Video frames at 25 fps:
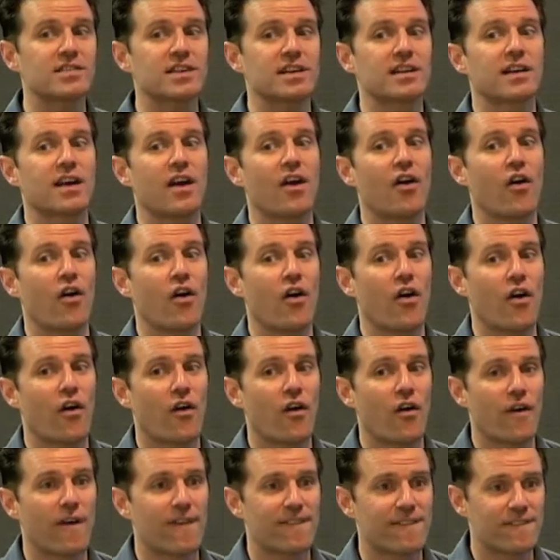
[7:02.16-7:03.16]
dollars.
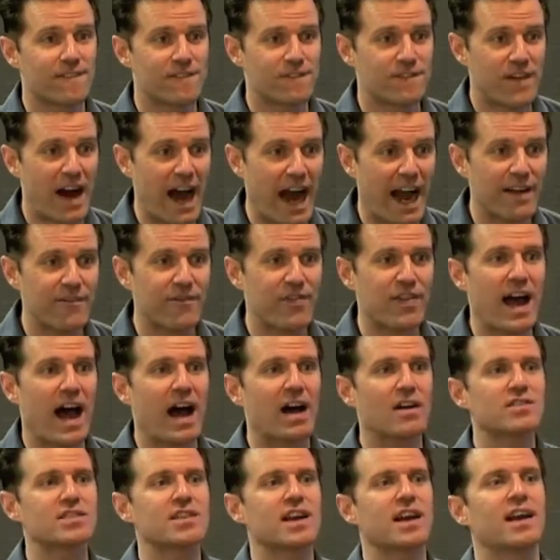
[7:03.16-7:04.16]
five
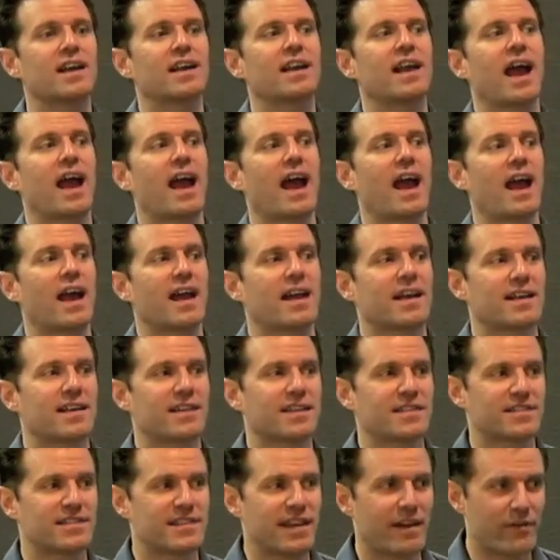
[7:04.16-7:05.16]
thousand,
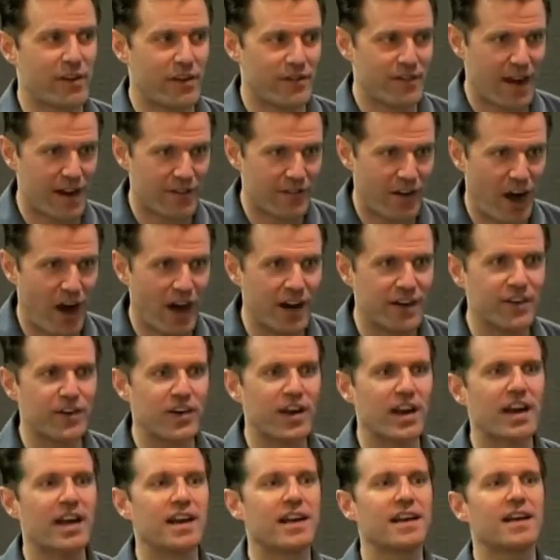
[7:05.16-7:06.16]
seventy-five
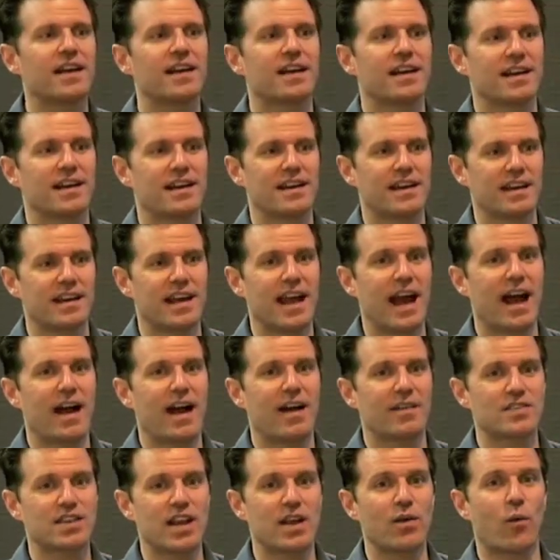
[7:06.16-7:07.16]
hundred. Yeah,
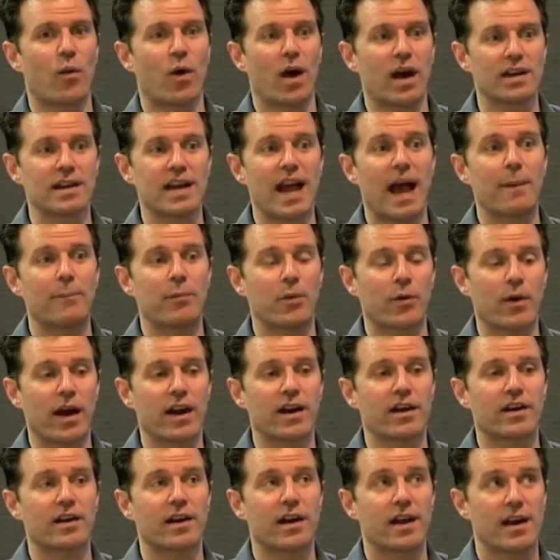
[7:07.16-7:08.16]
I've seen one
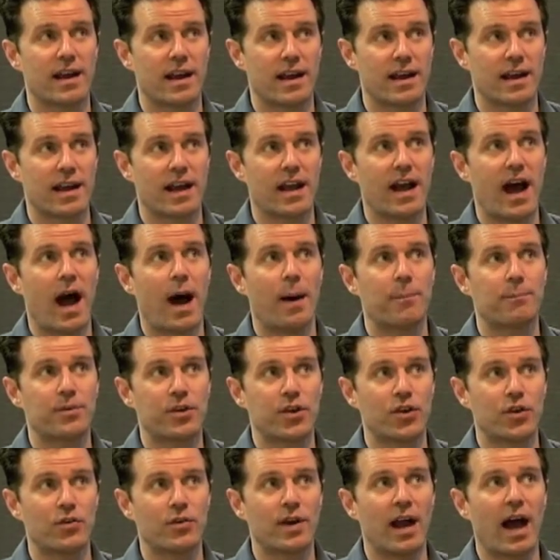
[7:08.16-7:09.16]
copywriter up
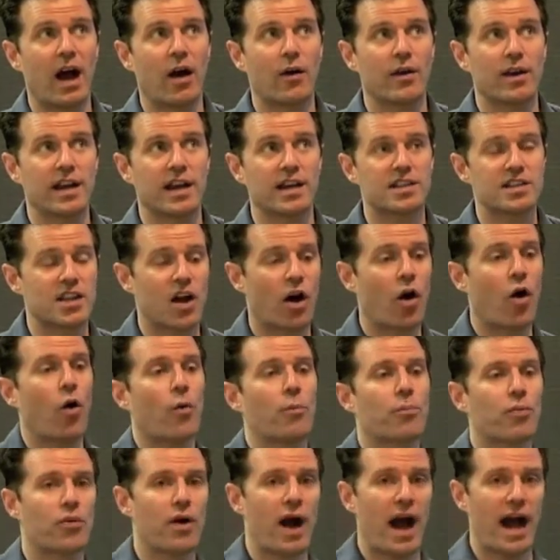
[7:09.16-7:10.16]
to now, he does a whole
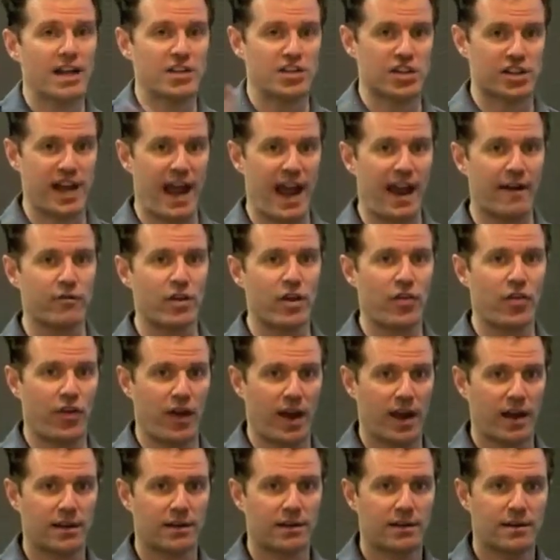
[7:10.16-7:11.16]
project,
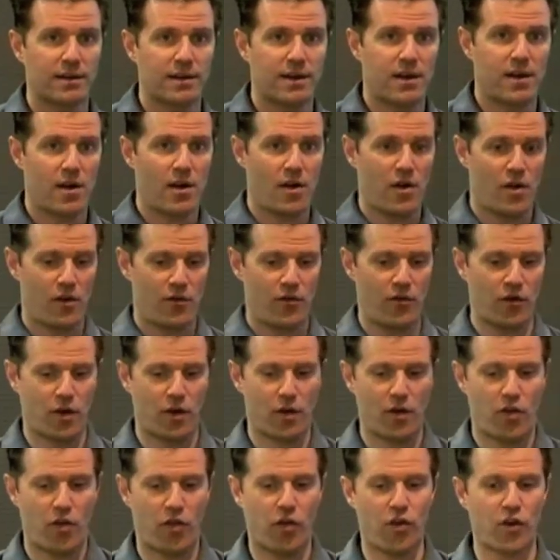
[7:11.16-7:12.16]
everything,
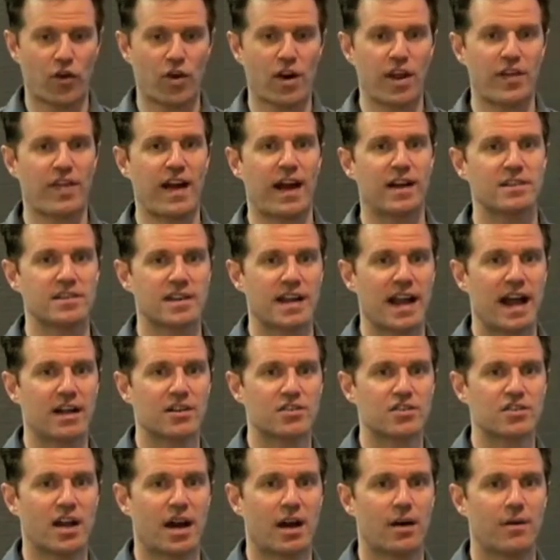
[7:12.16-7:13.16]
for thirty thousand
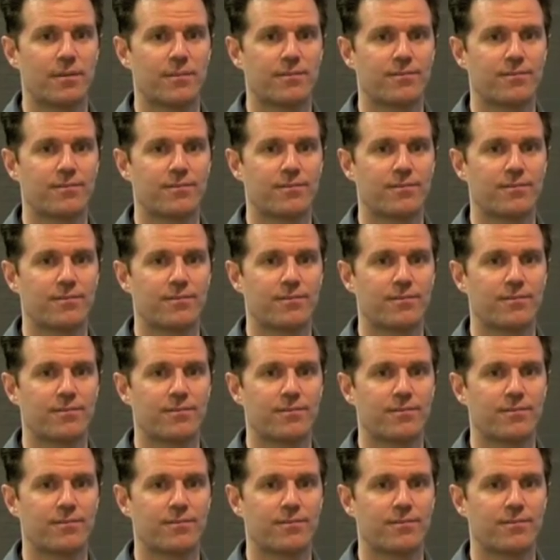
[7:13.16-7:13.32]
dollars now.